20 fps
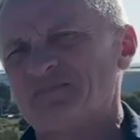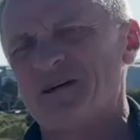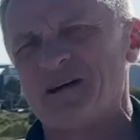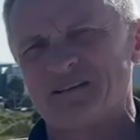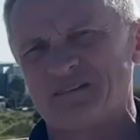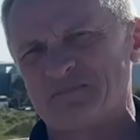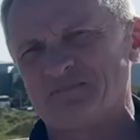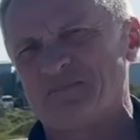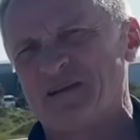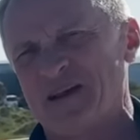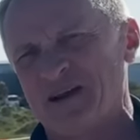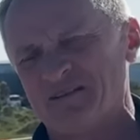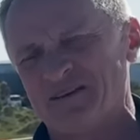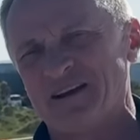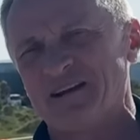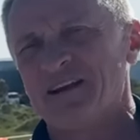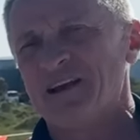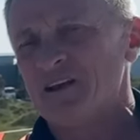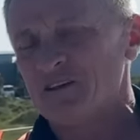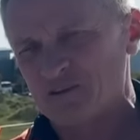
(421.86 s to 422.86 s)
months
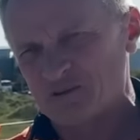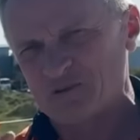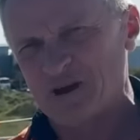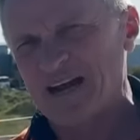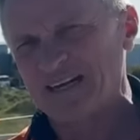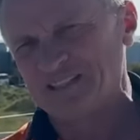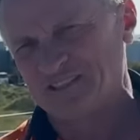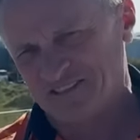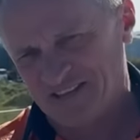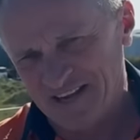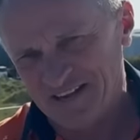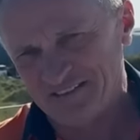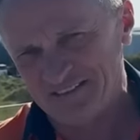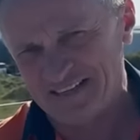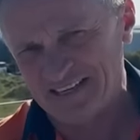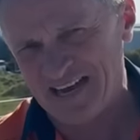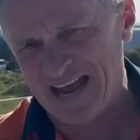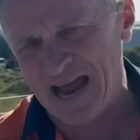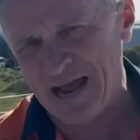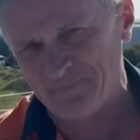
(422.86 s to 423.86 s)
period, strange things
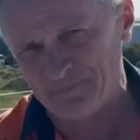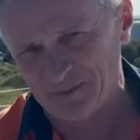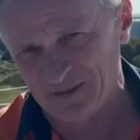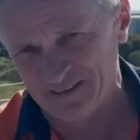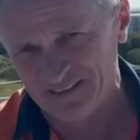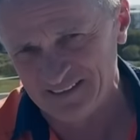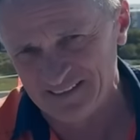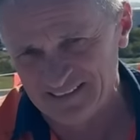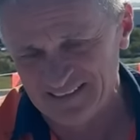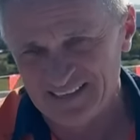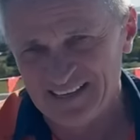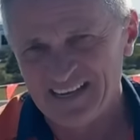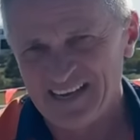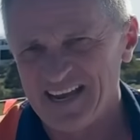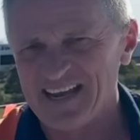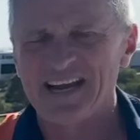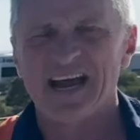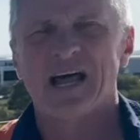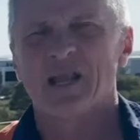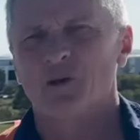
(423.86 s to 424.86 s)
can happen.
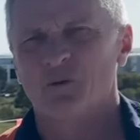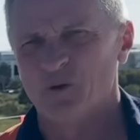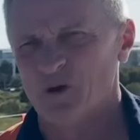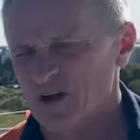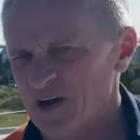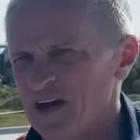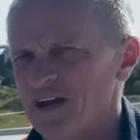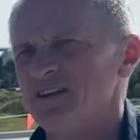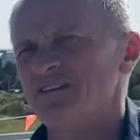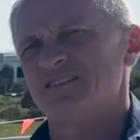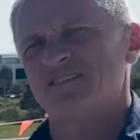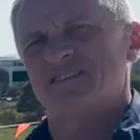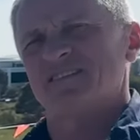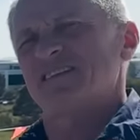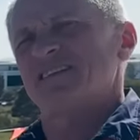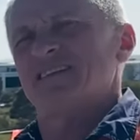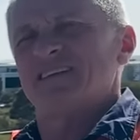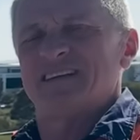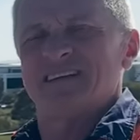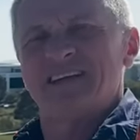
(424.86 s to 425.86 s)
In other words,
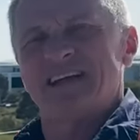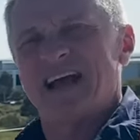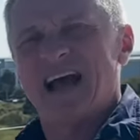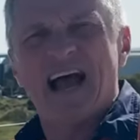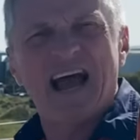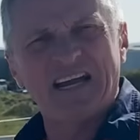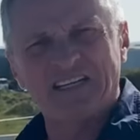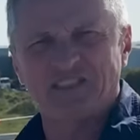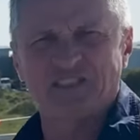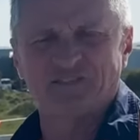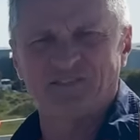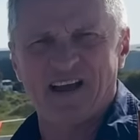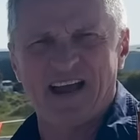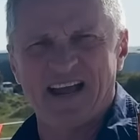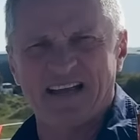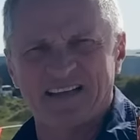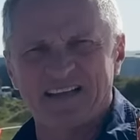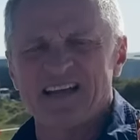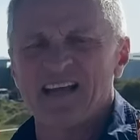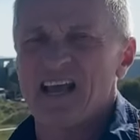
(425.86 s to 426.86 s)
HVAC.
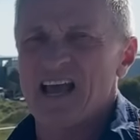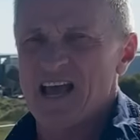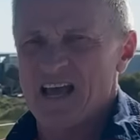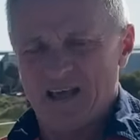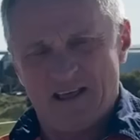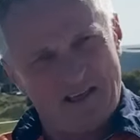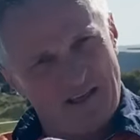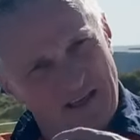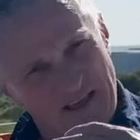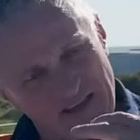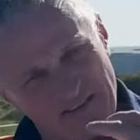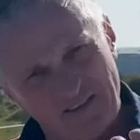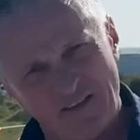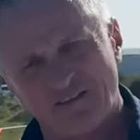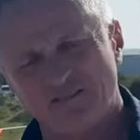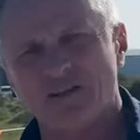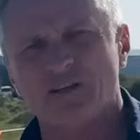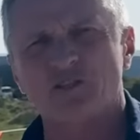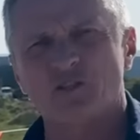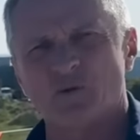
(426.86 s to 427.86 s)
In
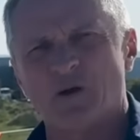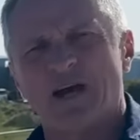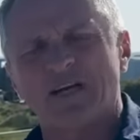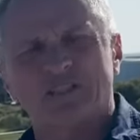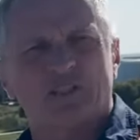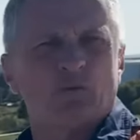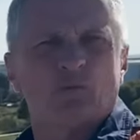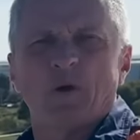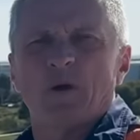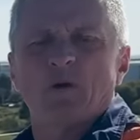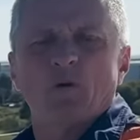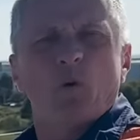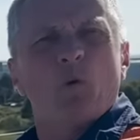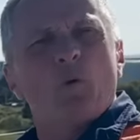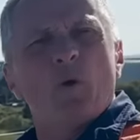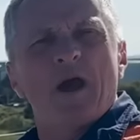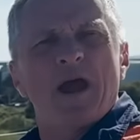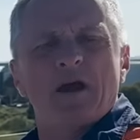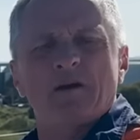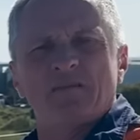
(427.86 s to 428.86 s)
this situation, we were
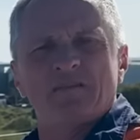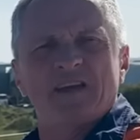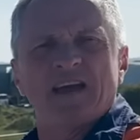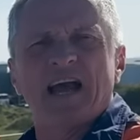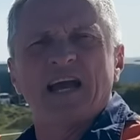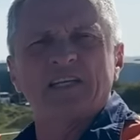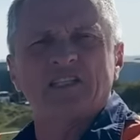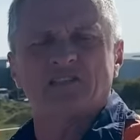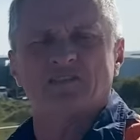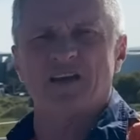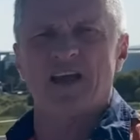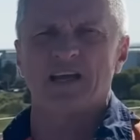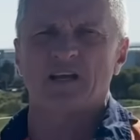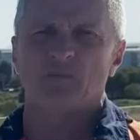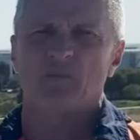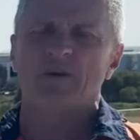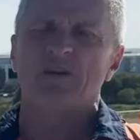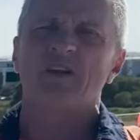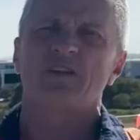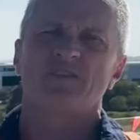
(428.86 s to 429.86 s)
aware of the HVAC
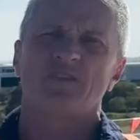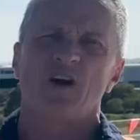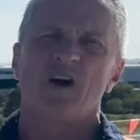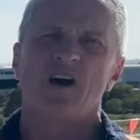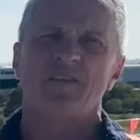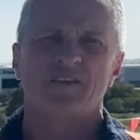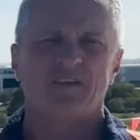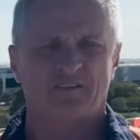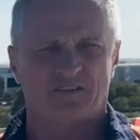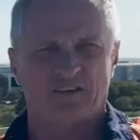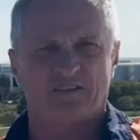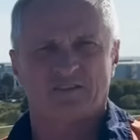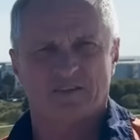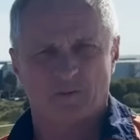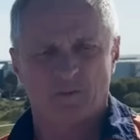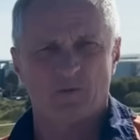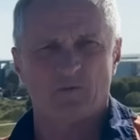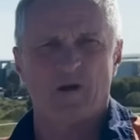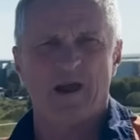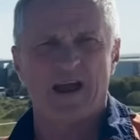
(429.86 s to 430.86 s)
and we designed the system
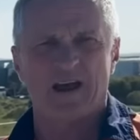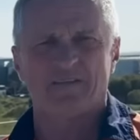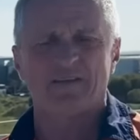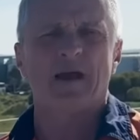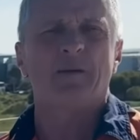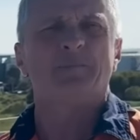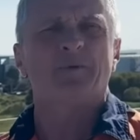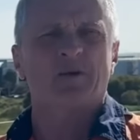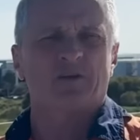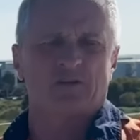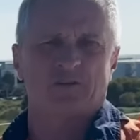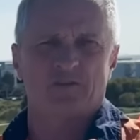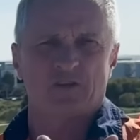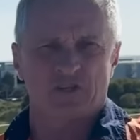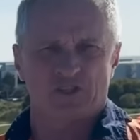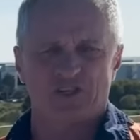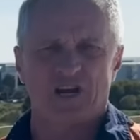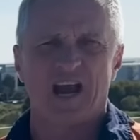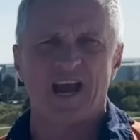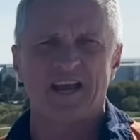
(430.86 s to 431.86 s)
around that because of the
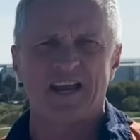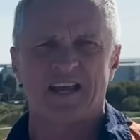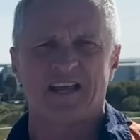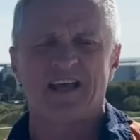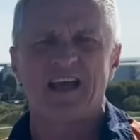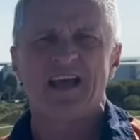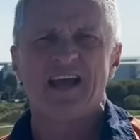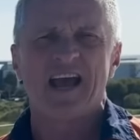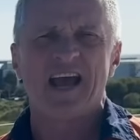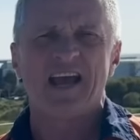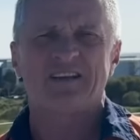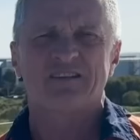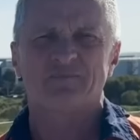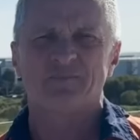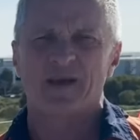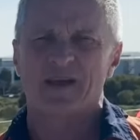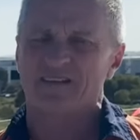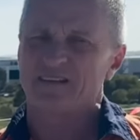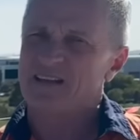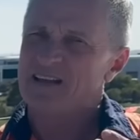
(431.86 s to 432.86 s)
shading
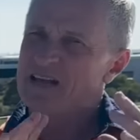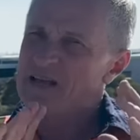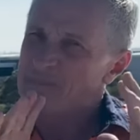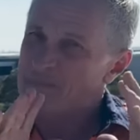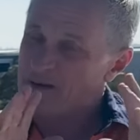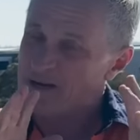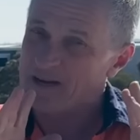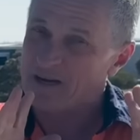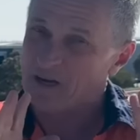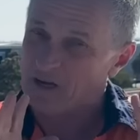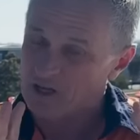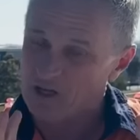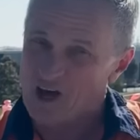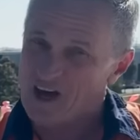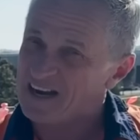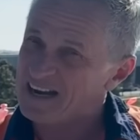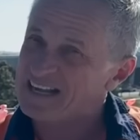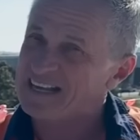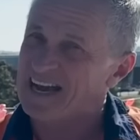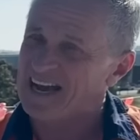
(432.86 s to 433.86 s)
aspect. But in a
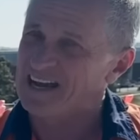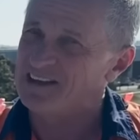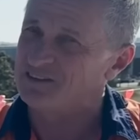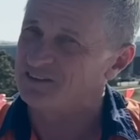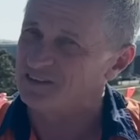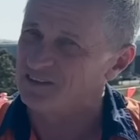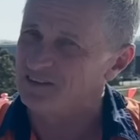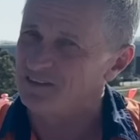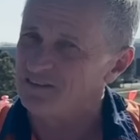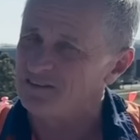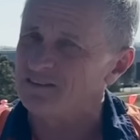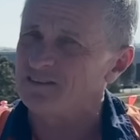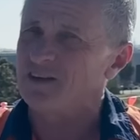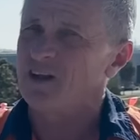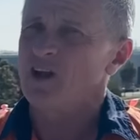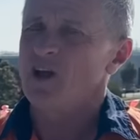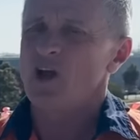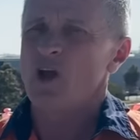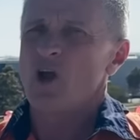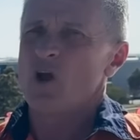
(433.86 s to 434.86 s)
lot of cases,
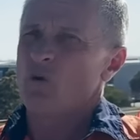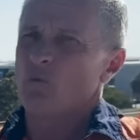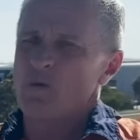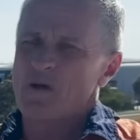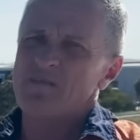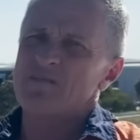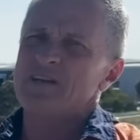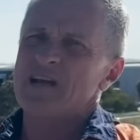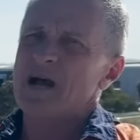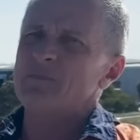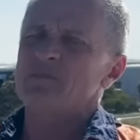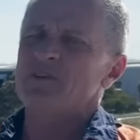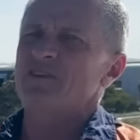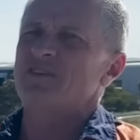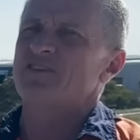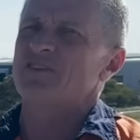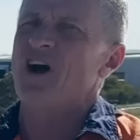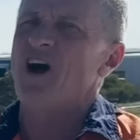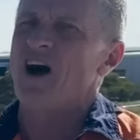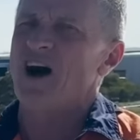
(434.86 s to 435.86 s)
we've come to
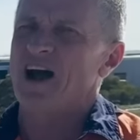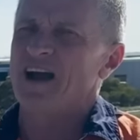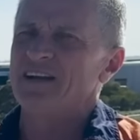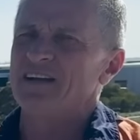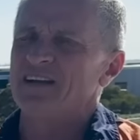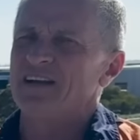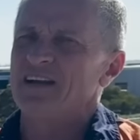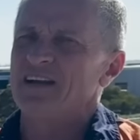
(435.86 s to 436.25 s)
site